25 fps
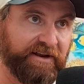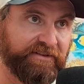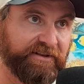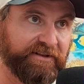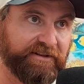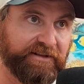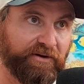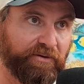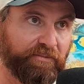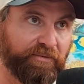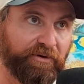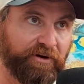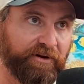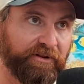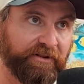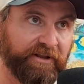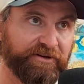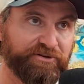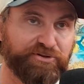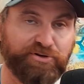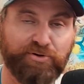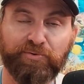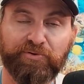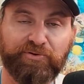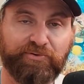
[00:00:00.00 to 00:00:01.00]
I think they were burning
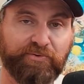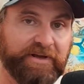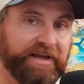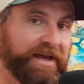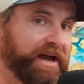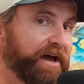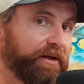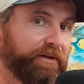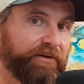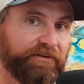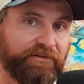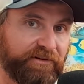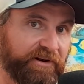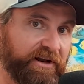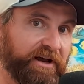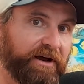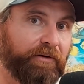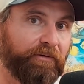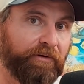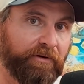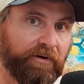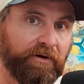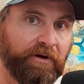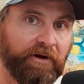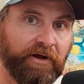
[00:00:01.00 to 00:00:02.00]
like 2 or 3 gallons an
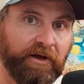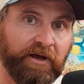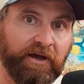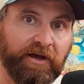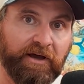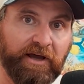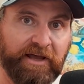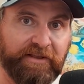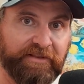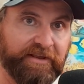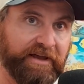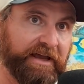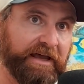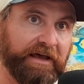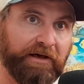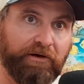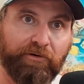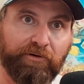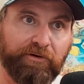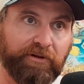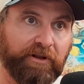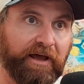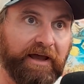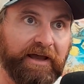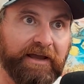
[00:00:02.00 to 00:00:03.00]
hour, and they
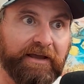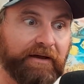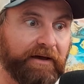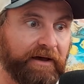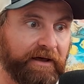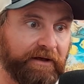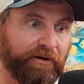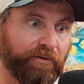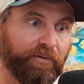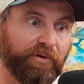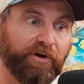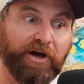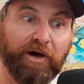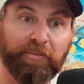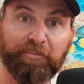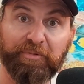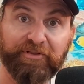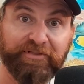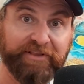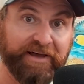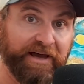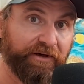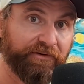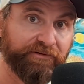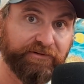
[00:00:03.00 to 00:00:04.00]
held like, I don't know, a couple
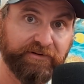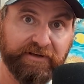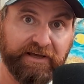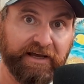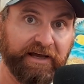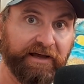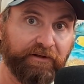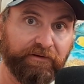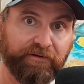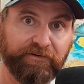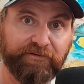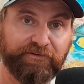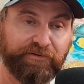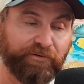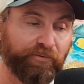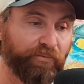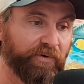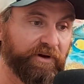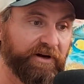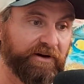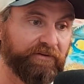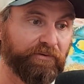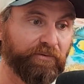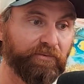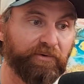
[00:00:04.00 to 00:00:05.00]
thousand gallons or
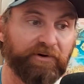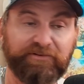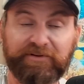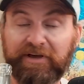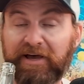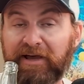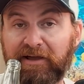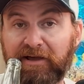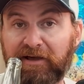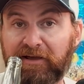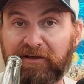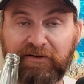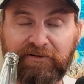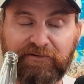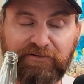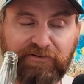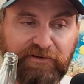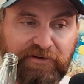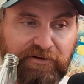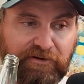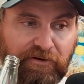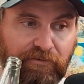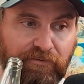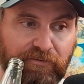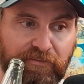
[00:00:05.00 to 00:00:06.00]
whatever it was. I
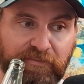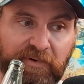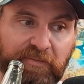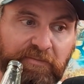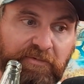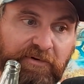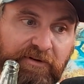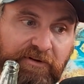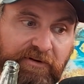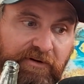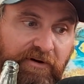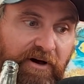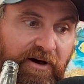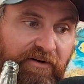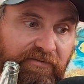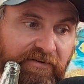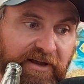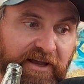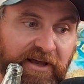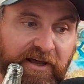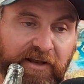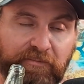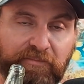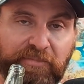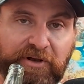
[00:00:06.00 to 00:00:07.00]
honestly don't remember the
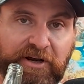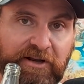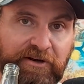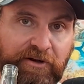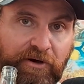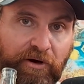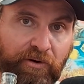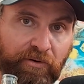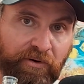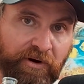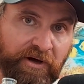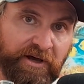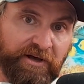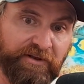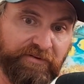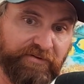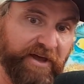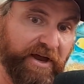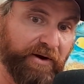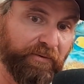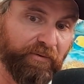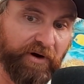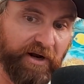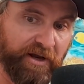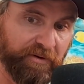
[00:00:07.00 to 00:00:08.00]
offhand, but I know
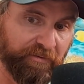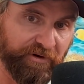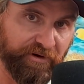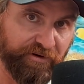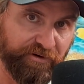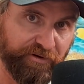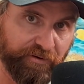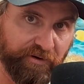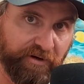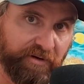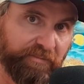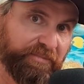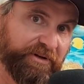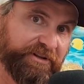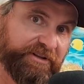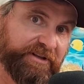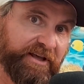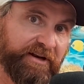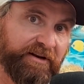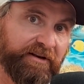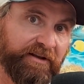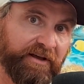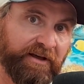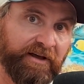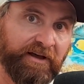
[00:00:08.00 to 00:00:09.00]
they were able to do it. But
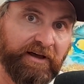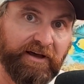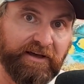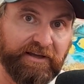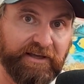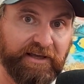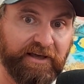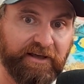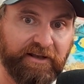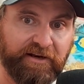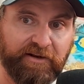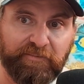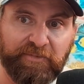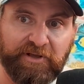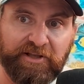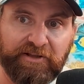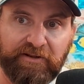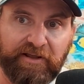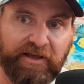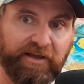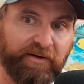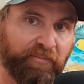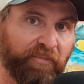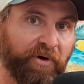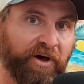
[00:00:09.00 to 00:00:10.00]
then again,
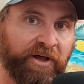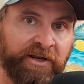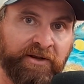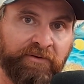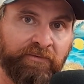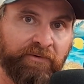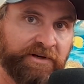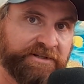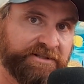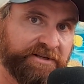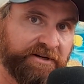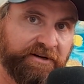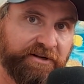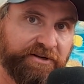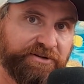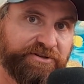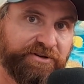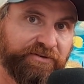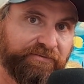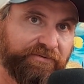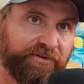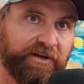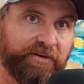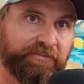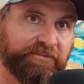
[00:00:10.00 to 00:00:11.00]
money wasn't an
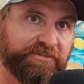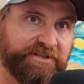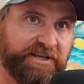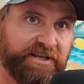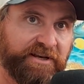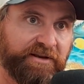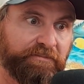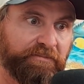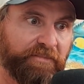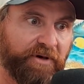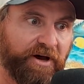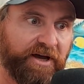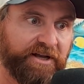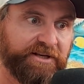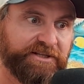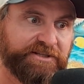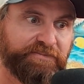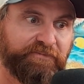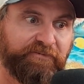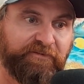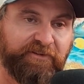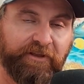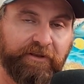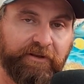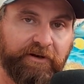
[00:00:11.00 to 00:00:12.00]
issue for them because they didn't mind
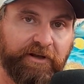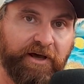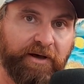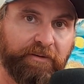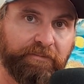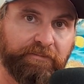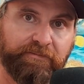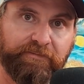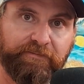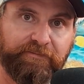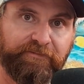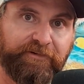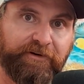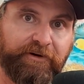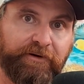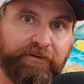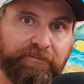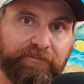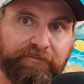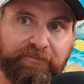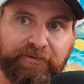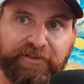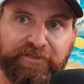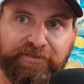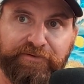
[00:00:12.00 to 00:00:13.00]
filling up
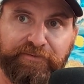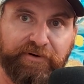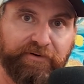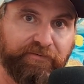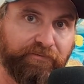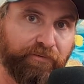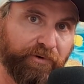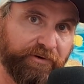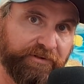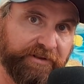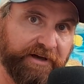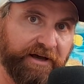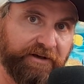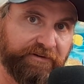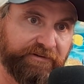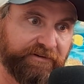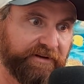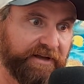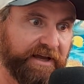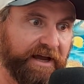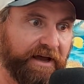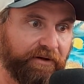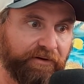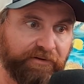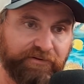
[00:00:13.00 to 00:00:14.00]
with 3,000 or 4,000
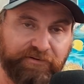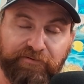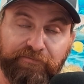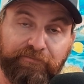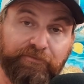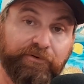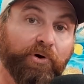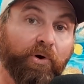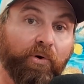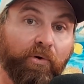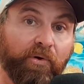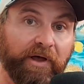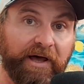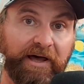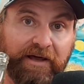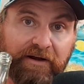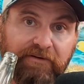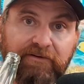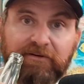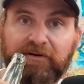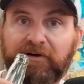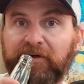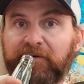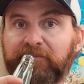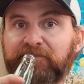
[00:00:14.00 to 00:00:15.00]
gallons of fuel at a
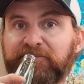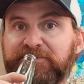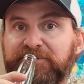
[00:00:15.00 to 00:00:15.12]
time.